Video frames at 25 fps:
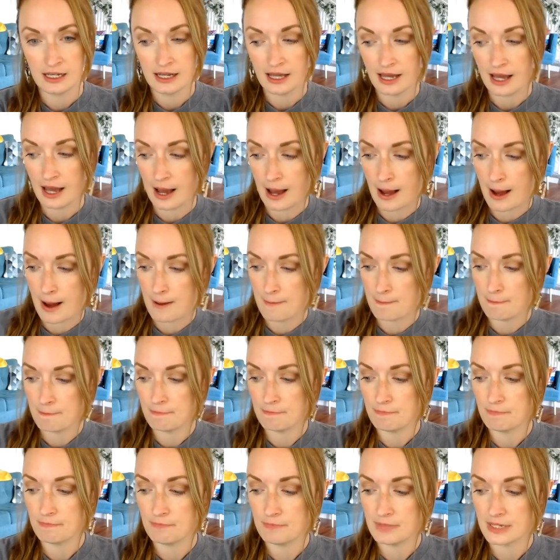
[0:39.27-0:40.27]
Um,
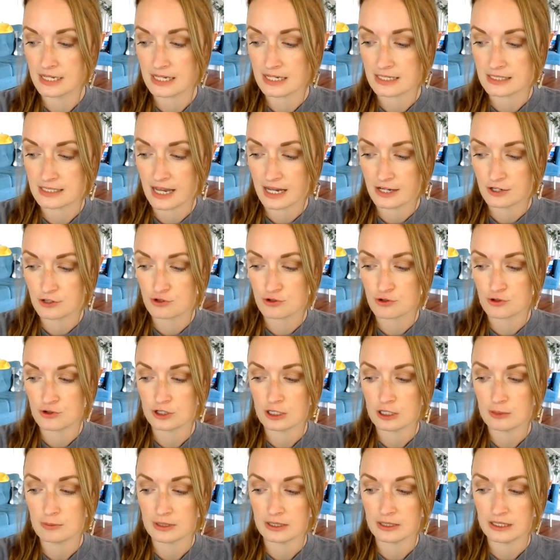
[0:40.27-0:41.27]
because I
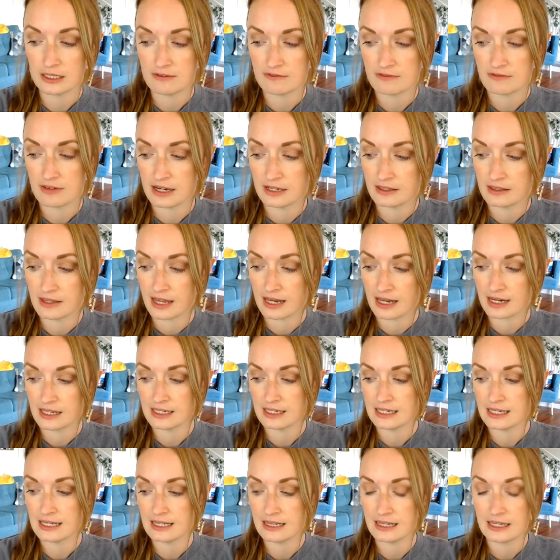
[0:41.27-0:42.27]
truly believe that that
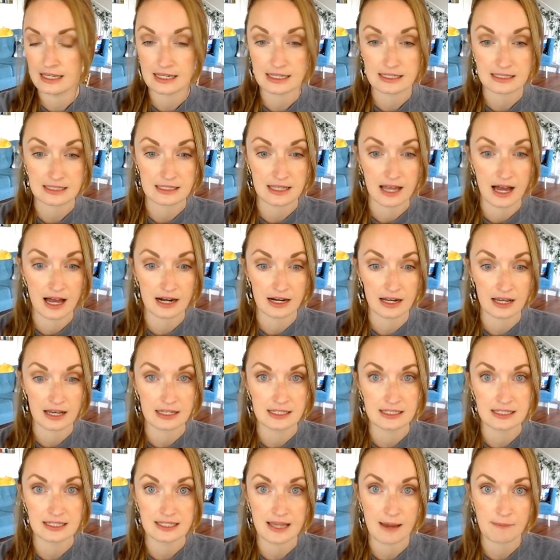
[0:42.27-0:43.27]
healing is not
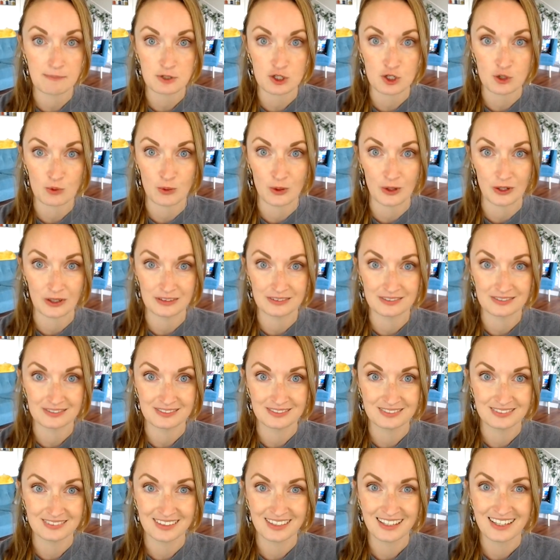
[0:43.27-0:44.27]
conceptual.
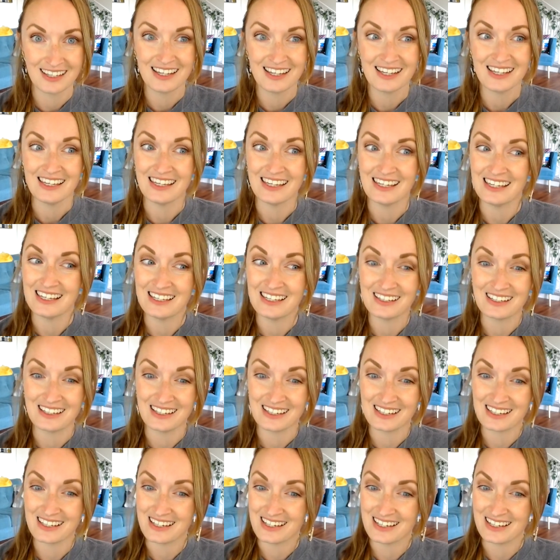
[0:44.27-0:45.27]

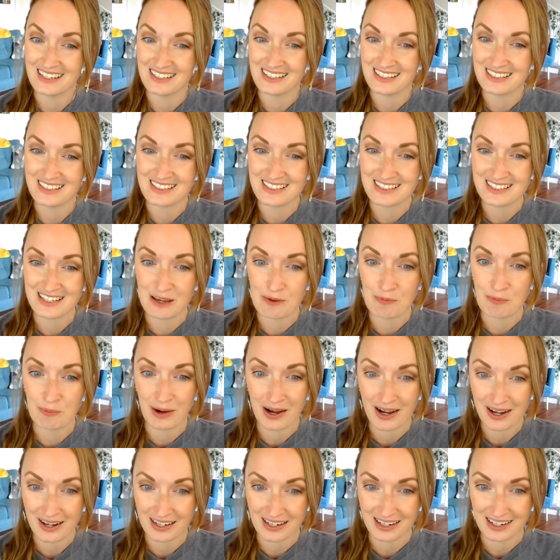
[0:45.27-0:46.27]
Healing is
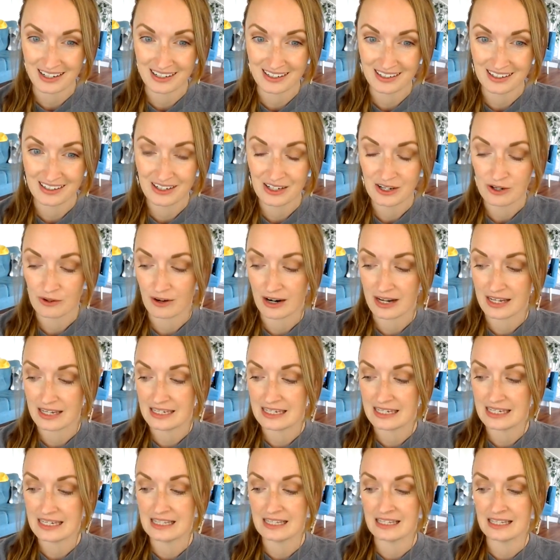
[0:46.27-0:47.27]
embodied, right?
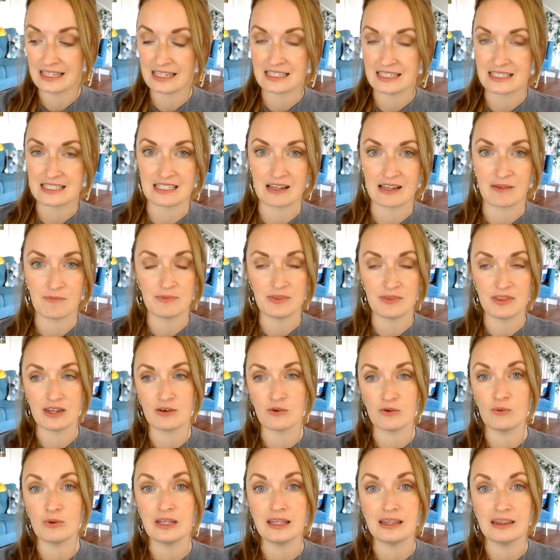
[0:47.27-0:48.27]
Healing is
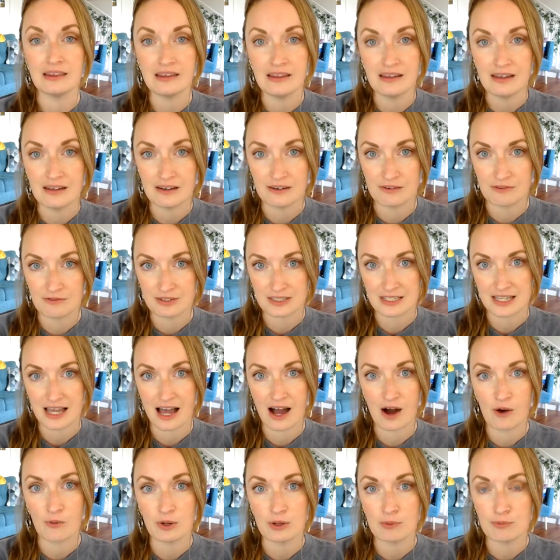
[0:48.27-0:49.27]
something we live. It's
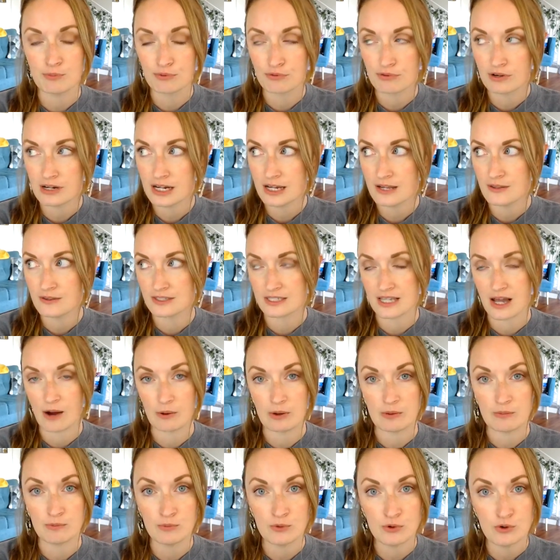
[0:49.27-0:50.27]
how we breathe. It's how we
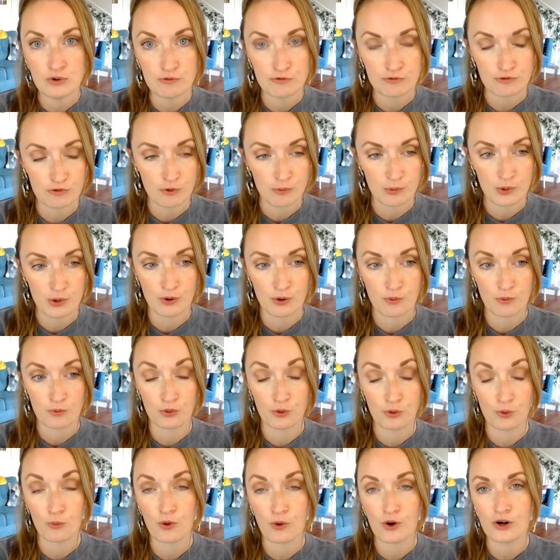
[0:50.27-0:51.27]
move the, wor-
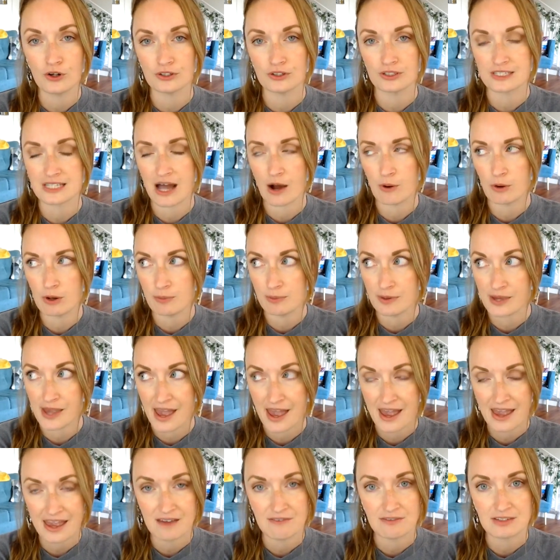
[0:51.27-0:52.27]
the world. It's how we
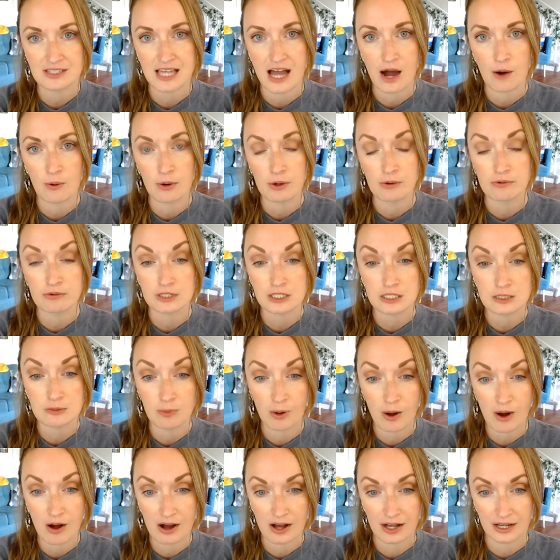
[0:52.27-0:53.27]
behave. It's how we
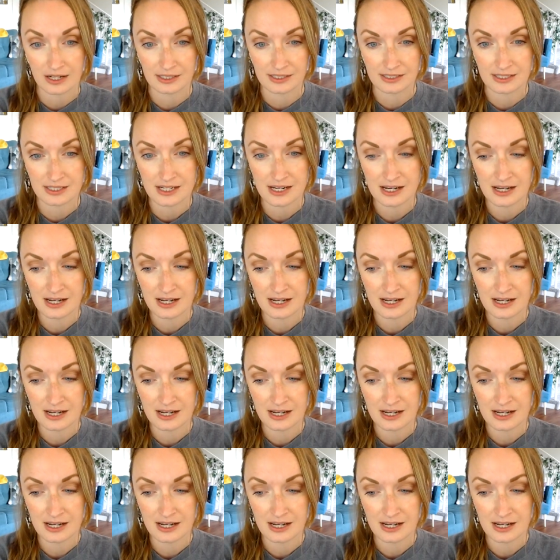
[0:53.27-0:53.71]
respond.